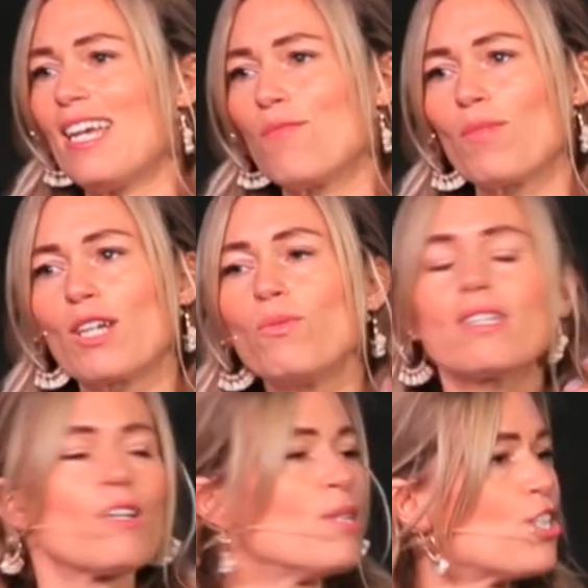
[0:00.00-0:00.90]
like it's like
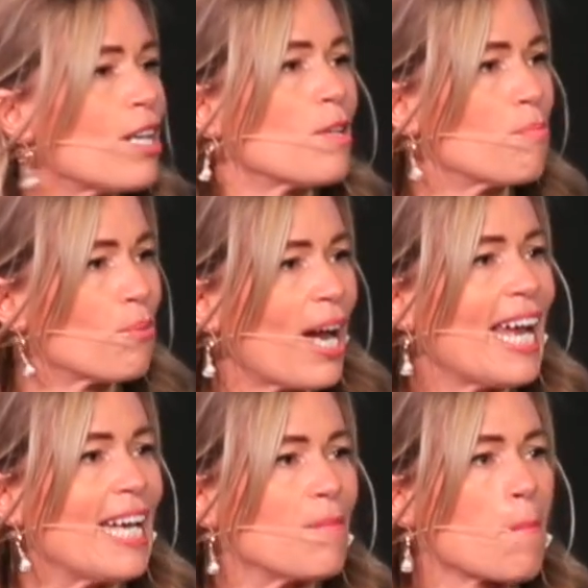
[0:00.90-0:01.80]
we shared a
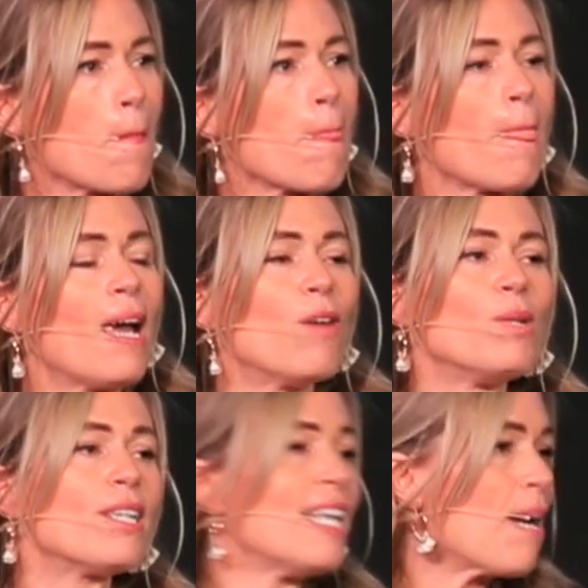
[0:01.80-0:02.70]
brain and we could
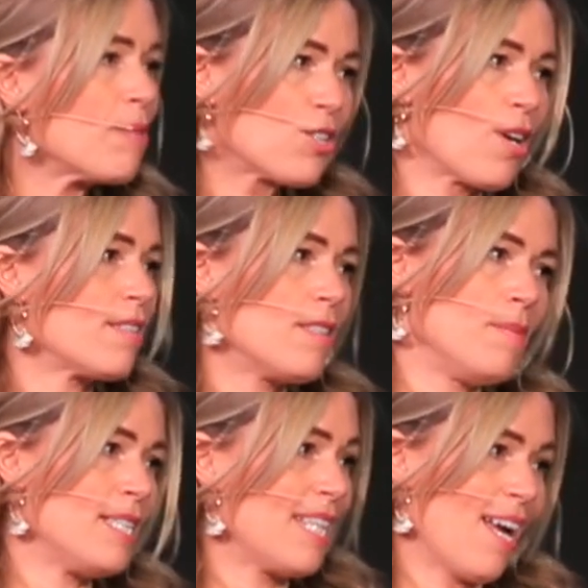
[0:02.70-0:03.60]
not be trusted to be
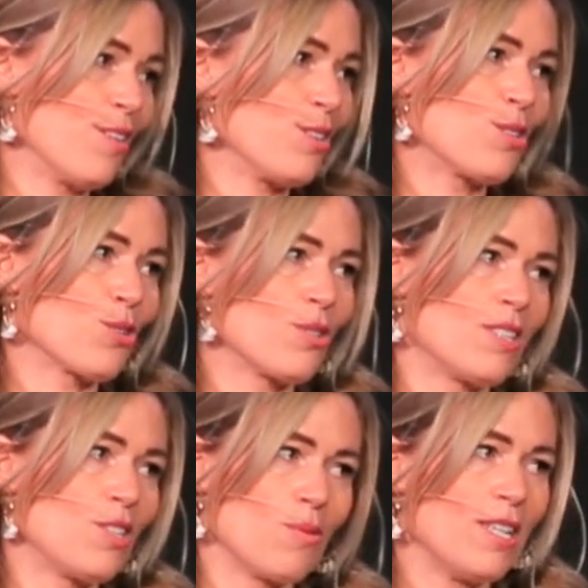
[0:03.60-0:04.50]
together in social
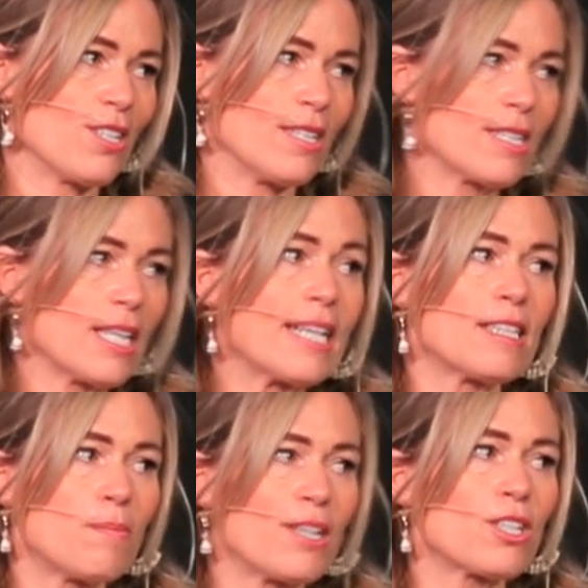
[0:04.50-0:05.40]
situations, like
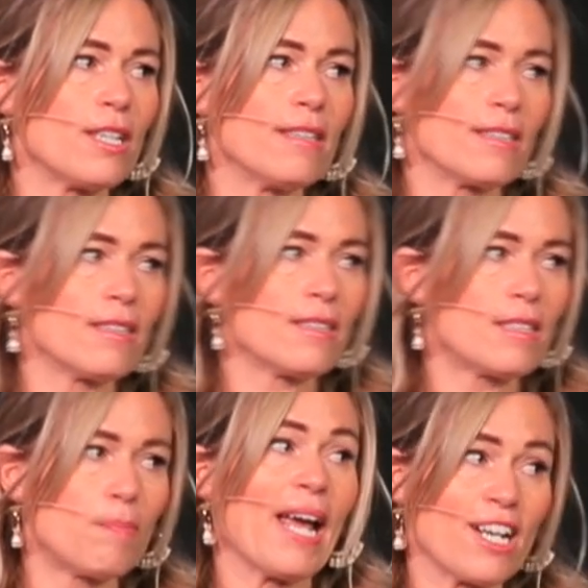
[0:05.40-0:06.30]
especially
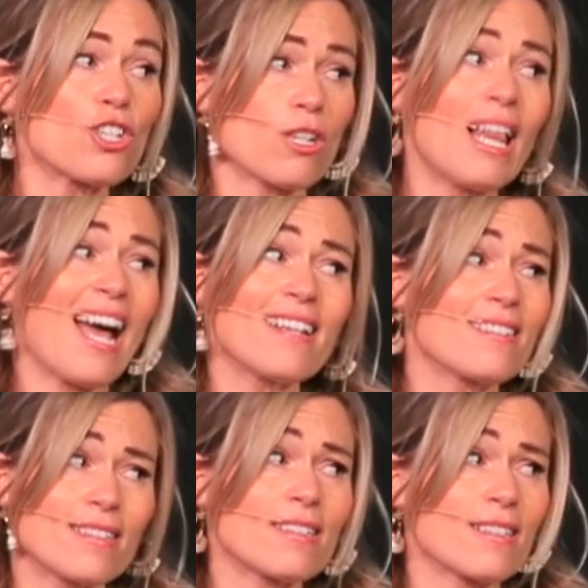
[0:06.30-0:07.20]
Spanish
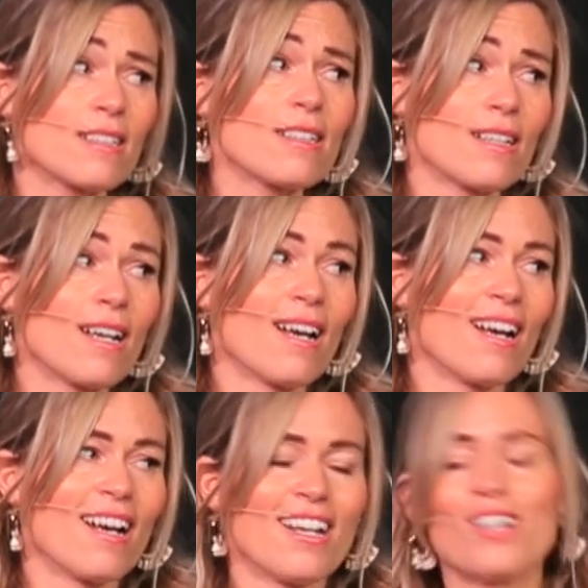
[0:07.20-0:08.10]
class.
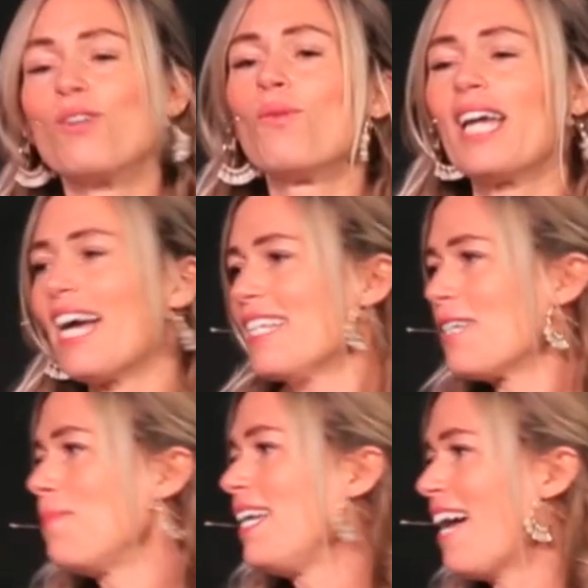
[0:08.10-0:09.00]
We had to
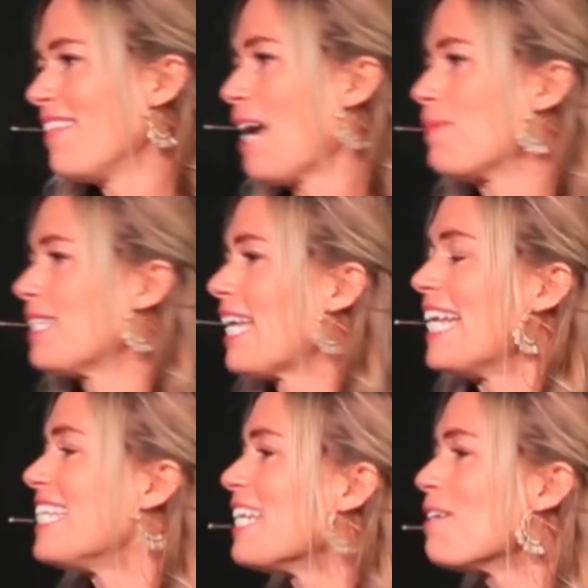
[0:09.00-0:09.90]
be on the opposite side. It didn't